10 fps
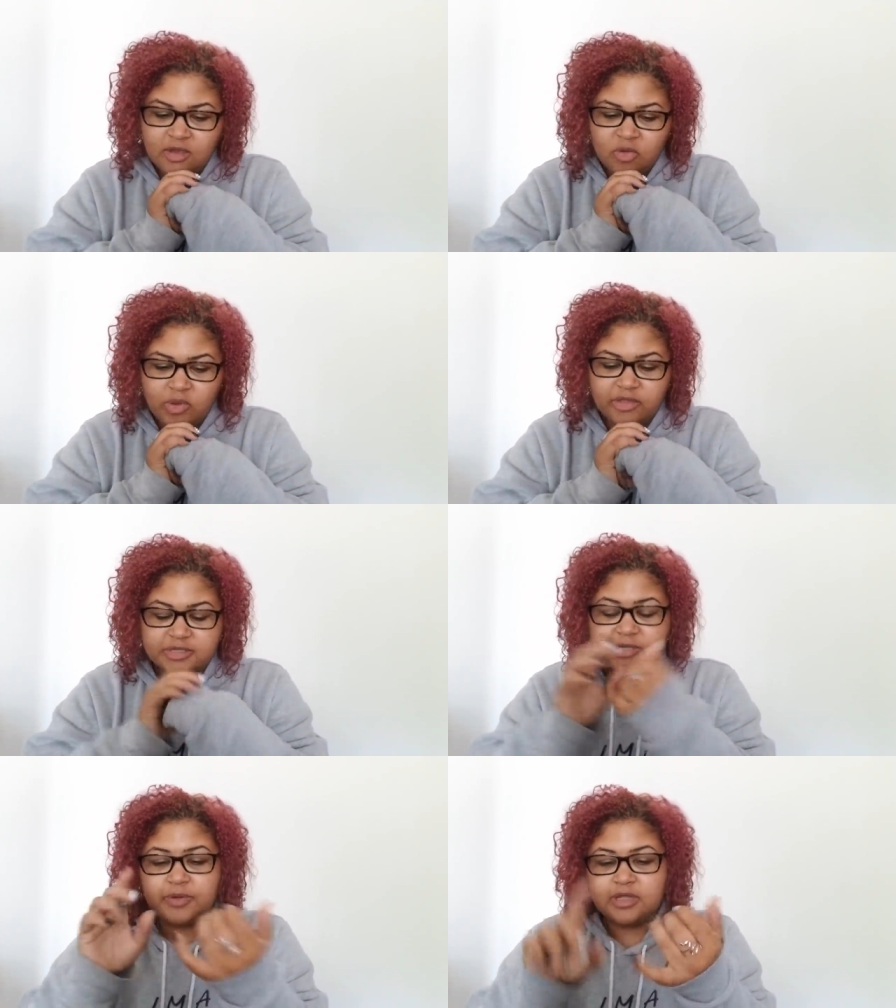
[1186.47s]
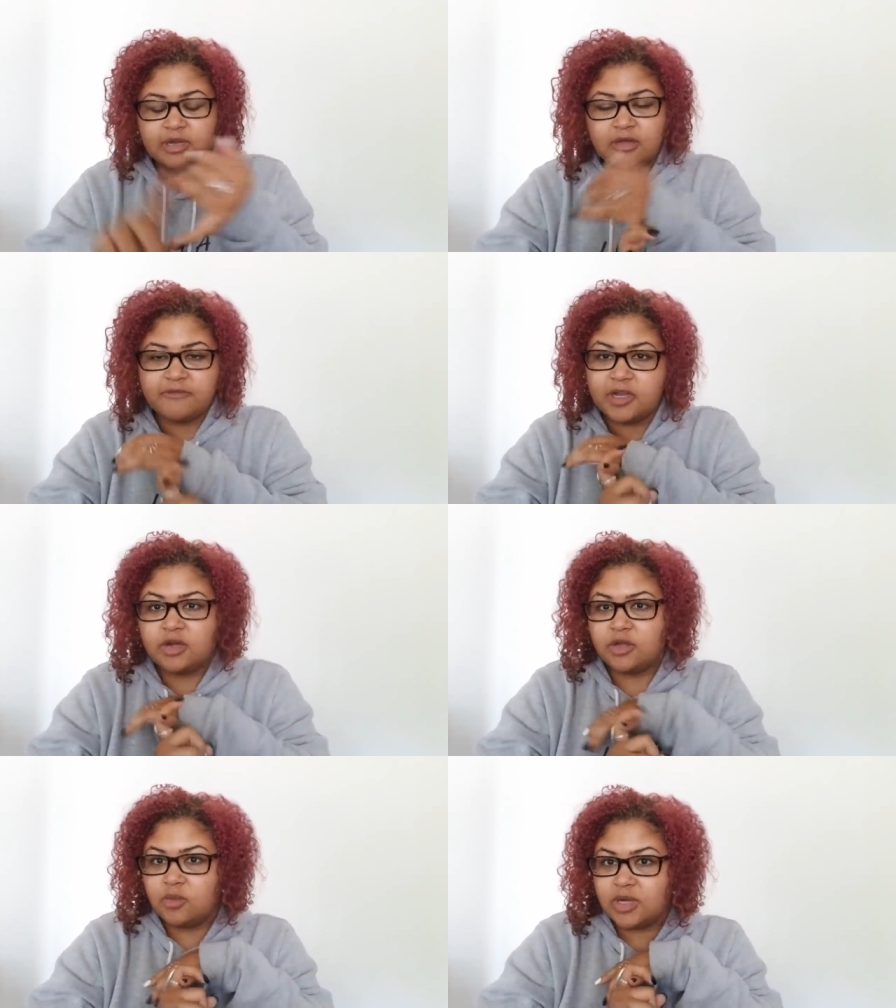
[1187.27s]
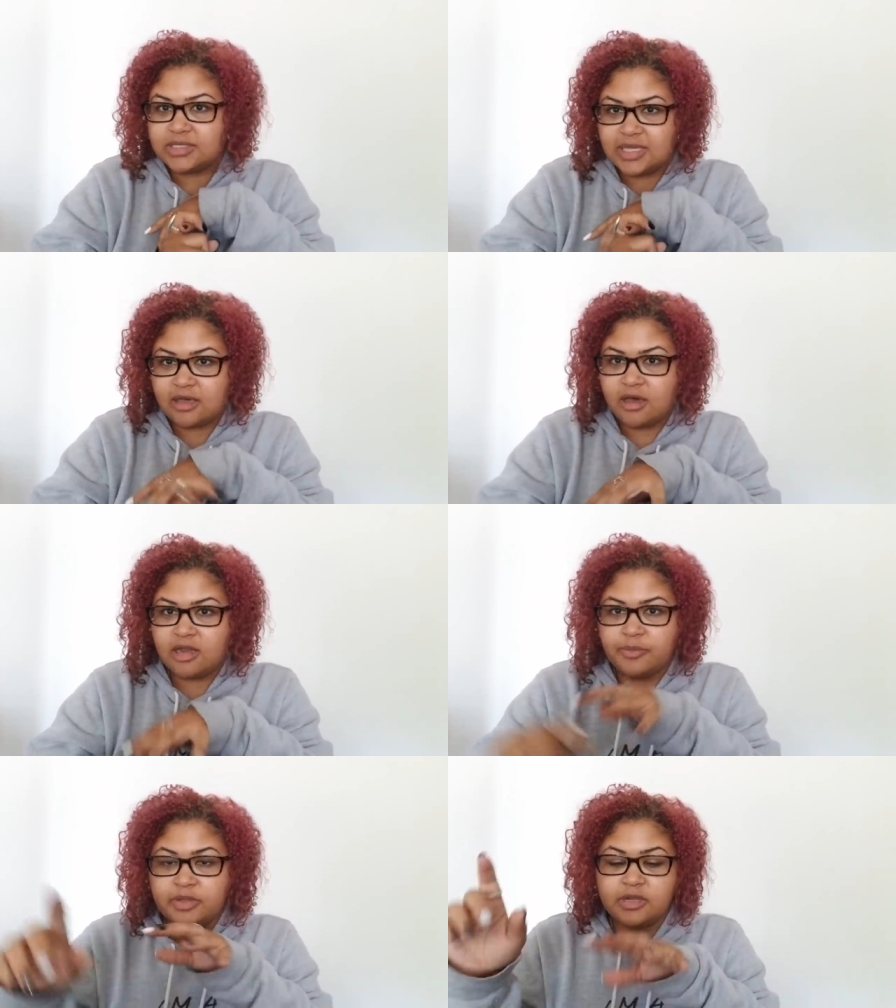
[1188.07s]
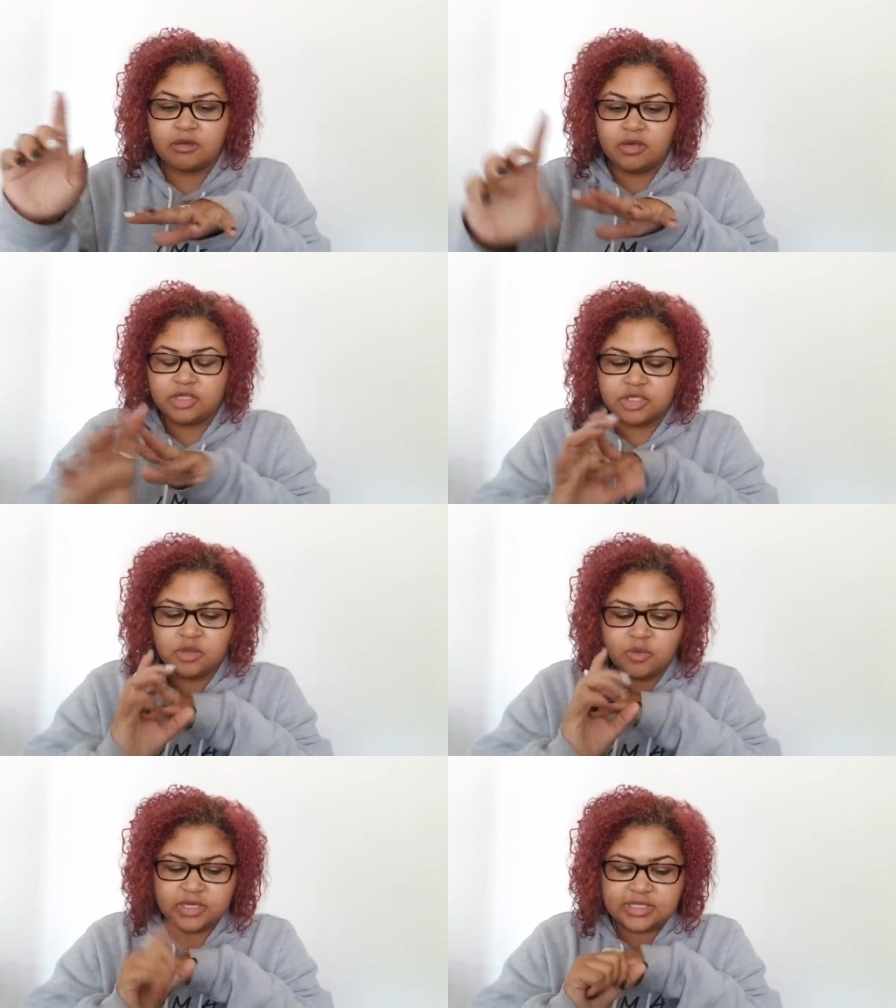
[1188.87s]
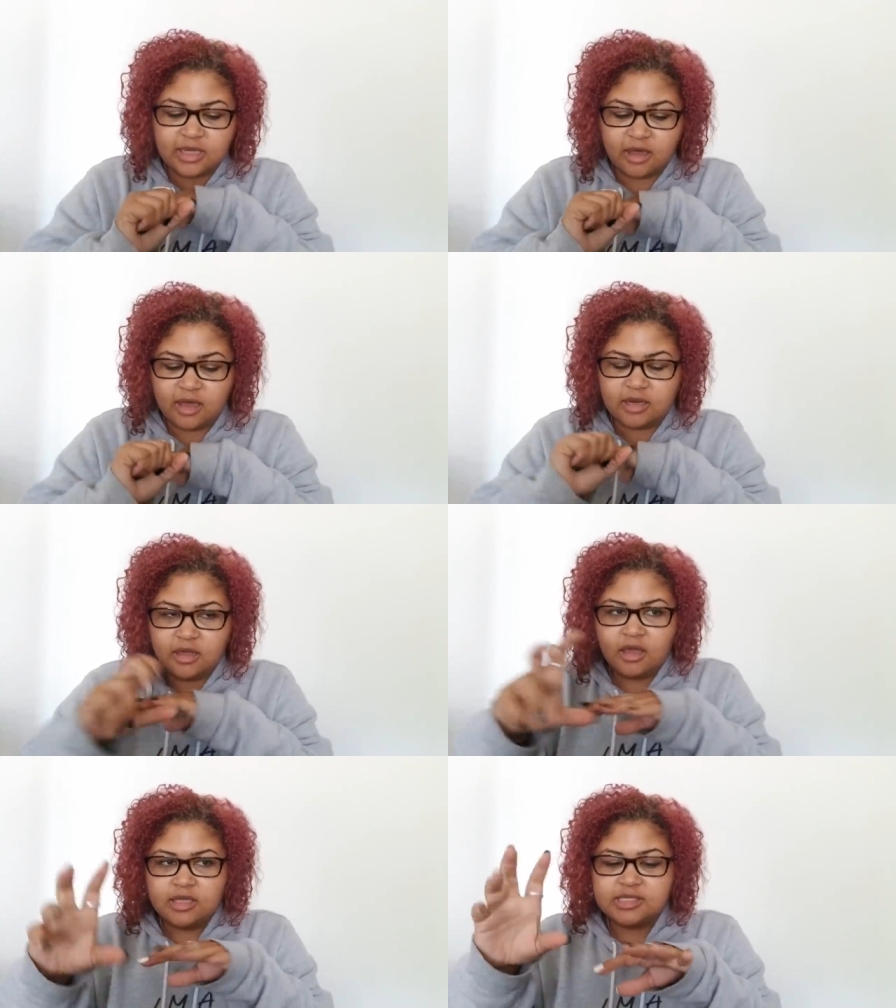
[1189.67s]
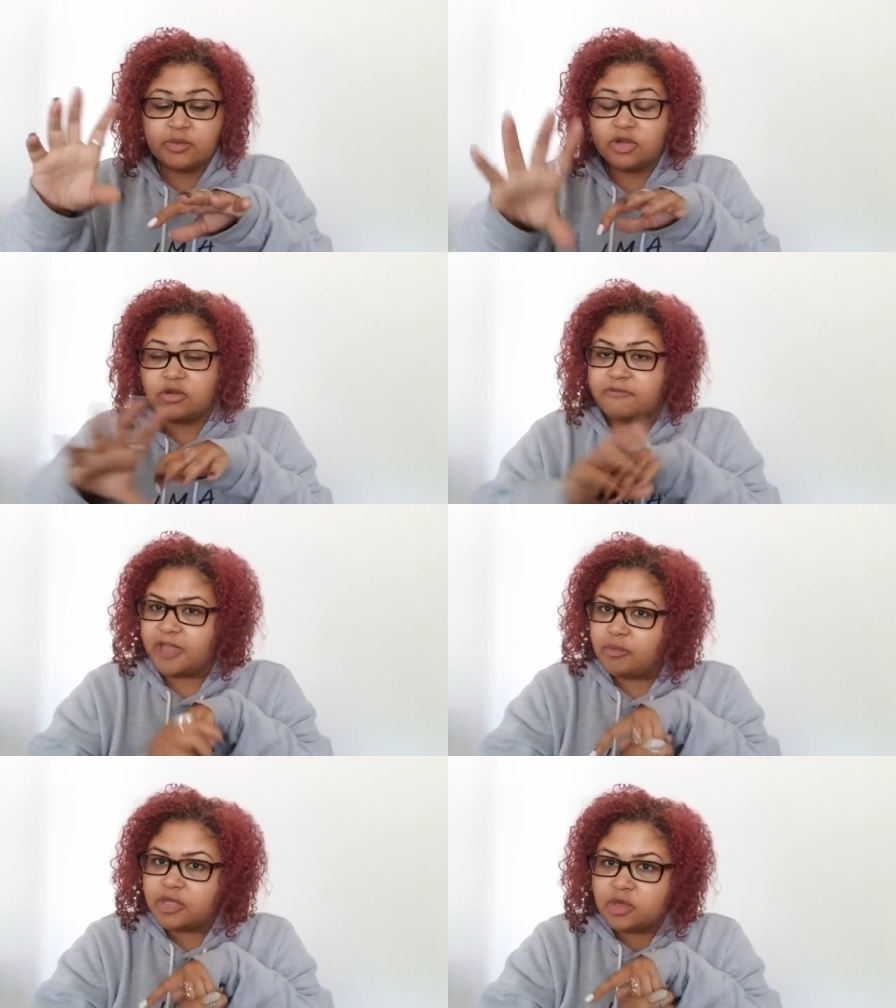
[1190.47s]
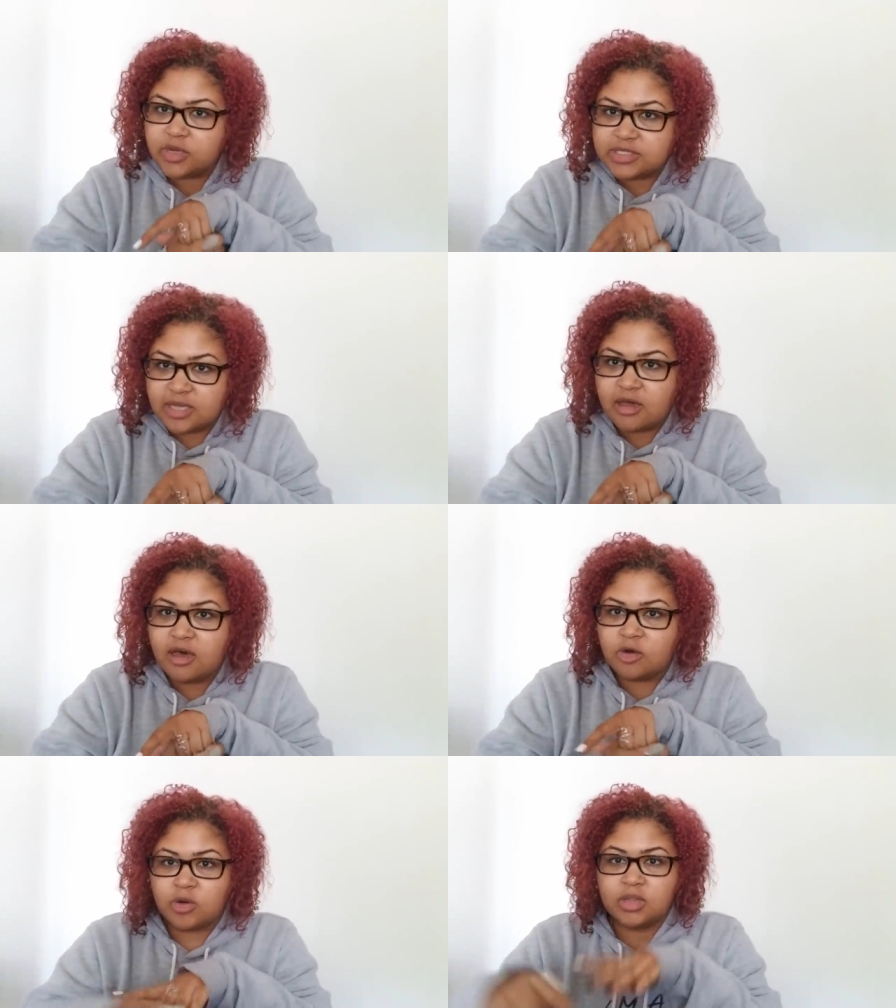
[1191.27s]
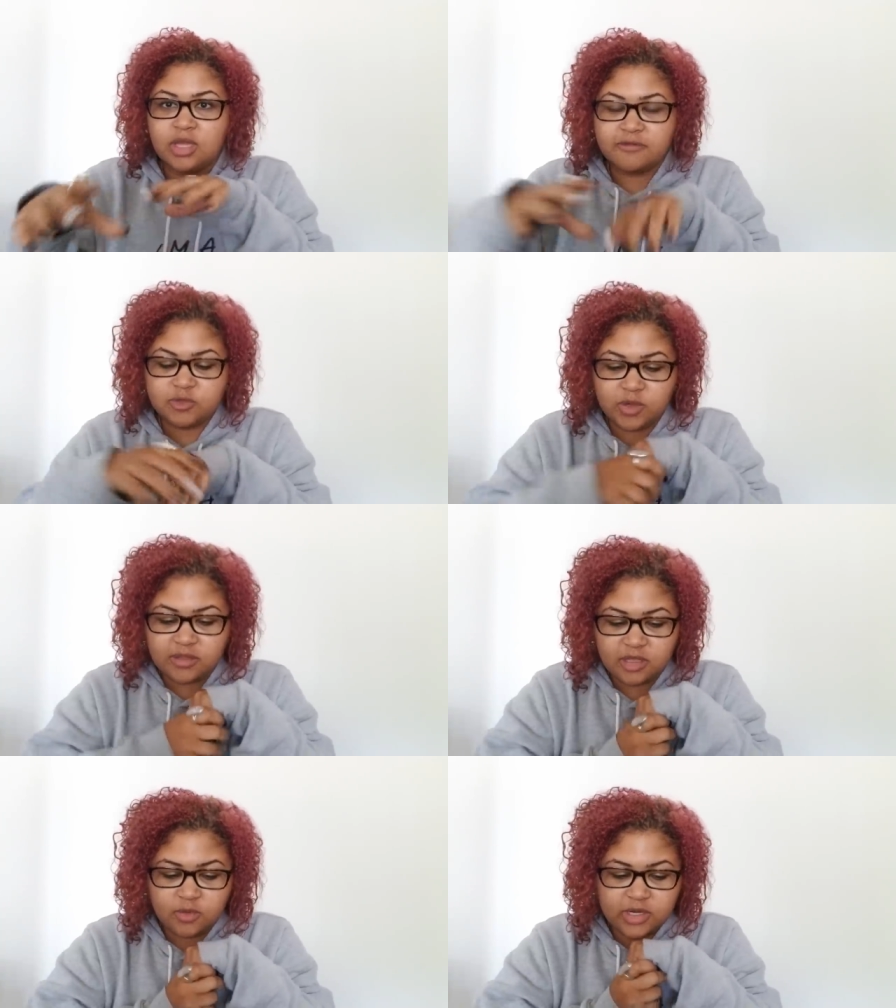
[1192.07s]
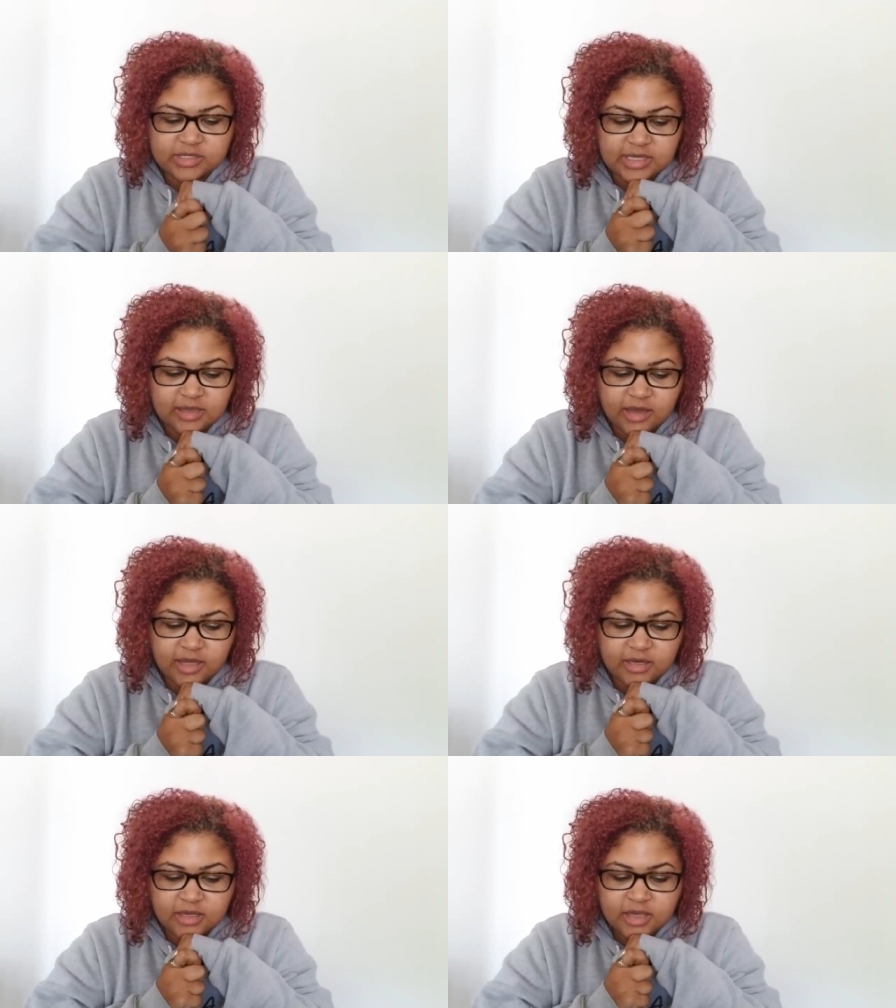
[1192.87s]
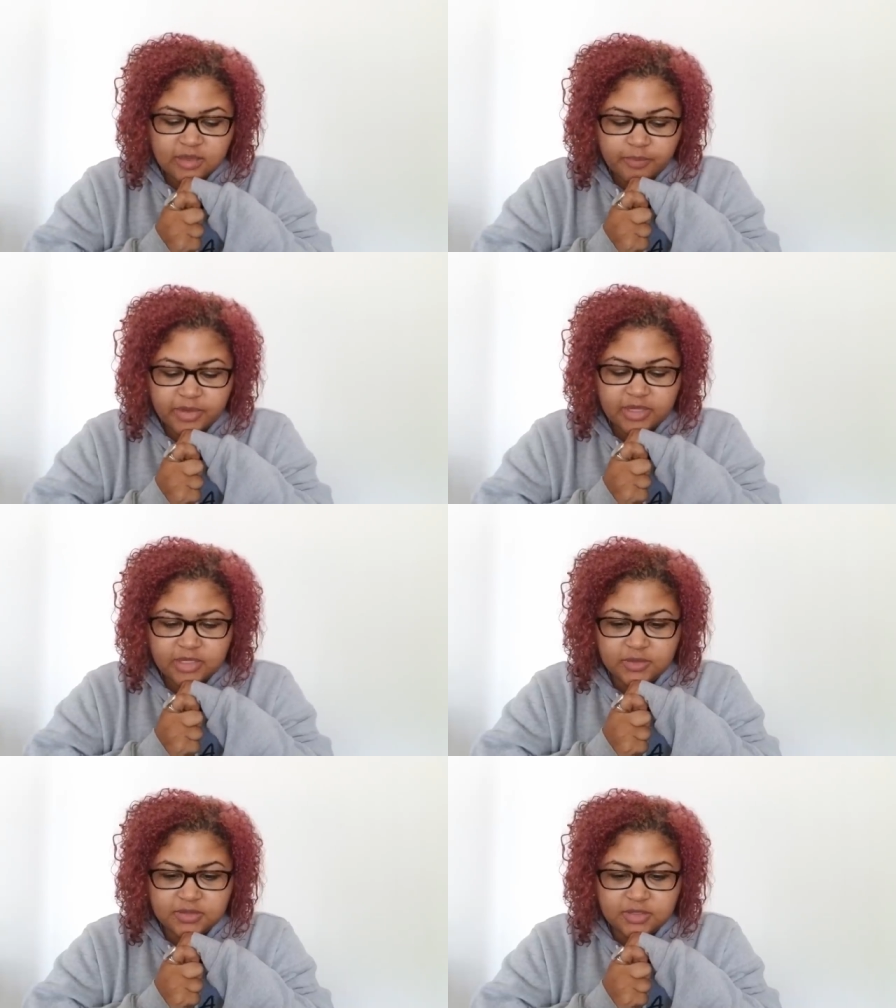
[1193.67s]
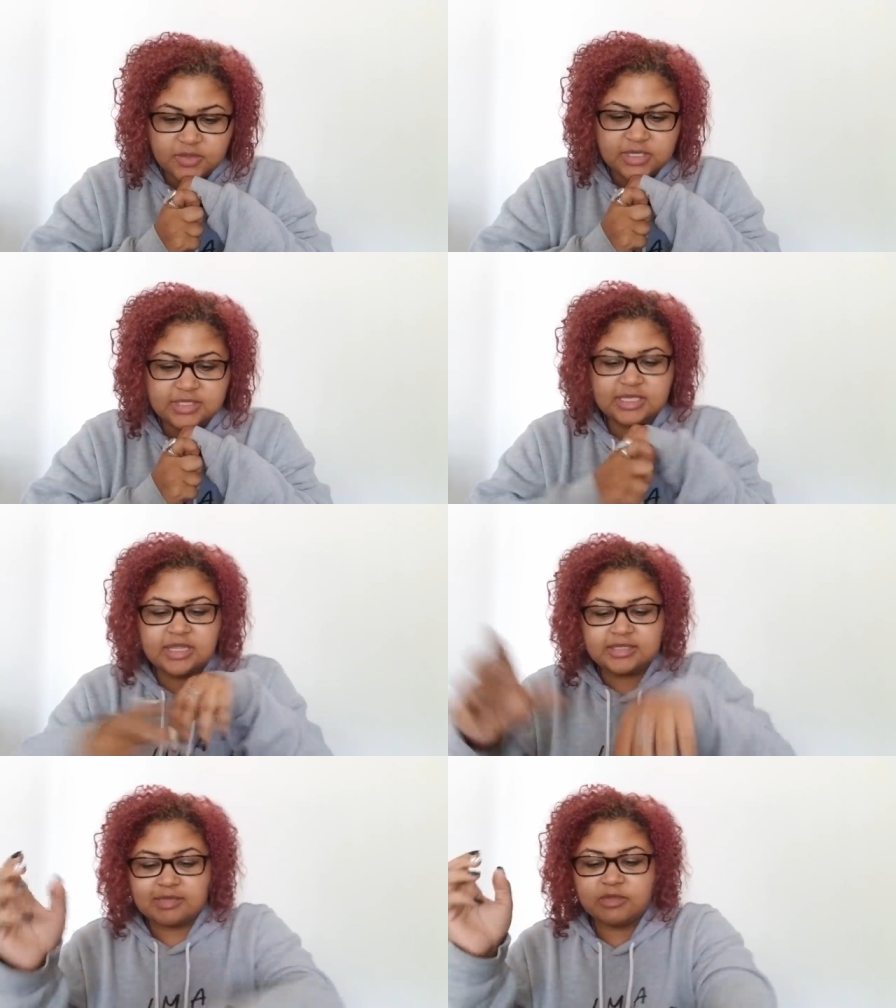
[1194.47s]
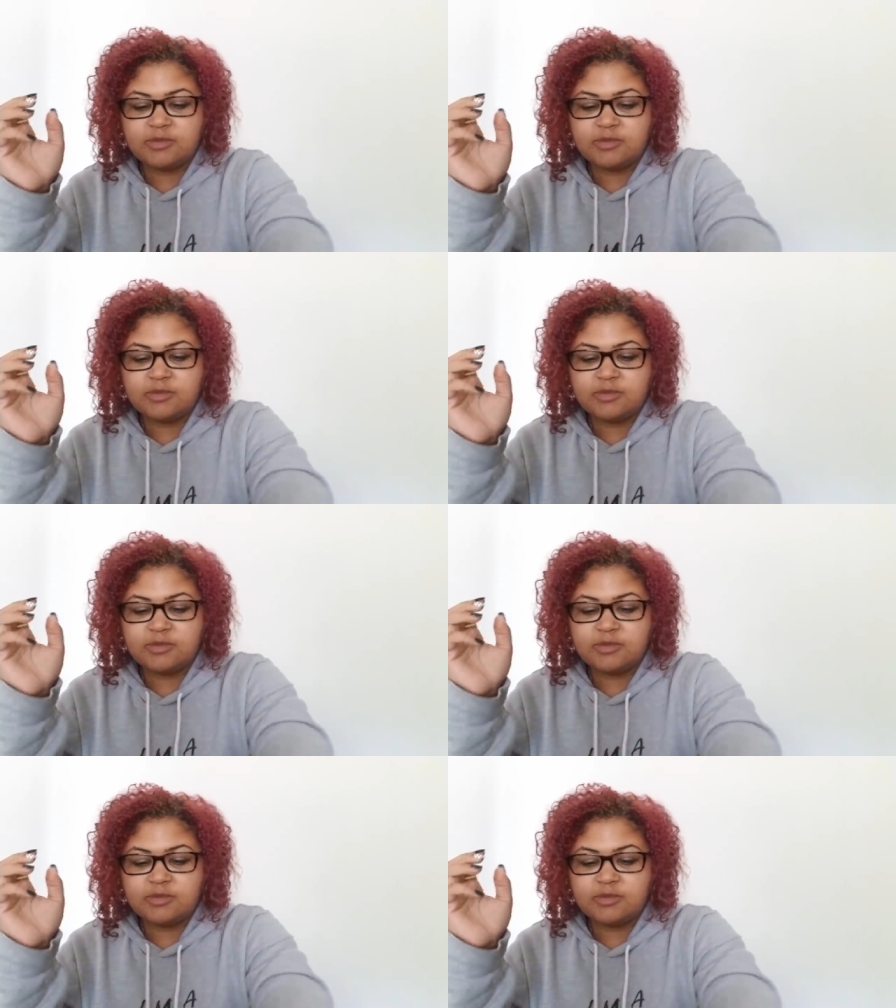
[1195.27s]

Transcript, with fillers: Whether it's a political figure you want to take on, a political issue you want to take on, someone in your family you want to take on, or a loved one that you want to take on. But you, you can see that someone's